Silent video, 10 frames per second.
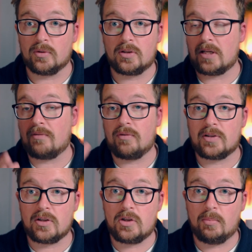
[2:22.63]
So say, for
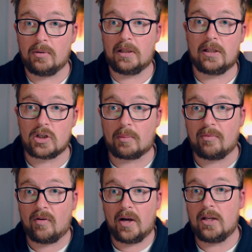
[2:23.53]
instance, you're building in
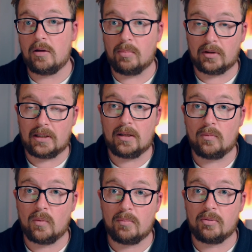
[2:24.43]
Shopify and you're building in
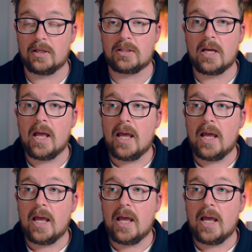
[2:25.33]
WordPress.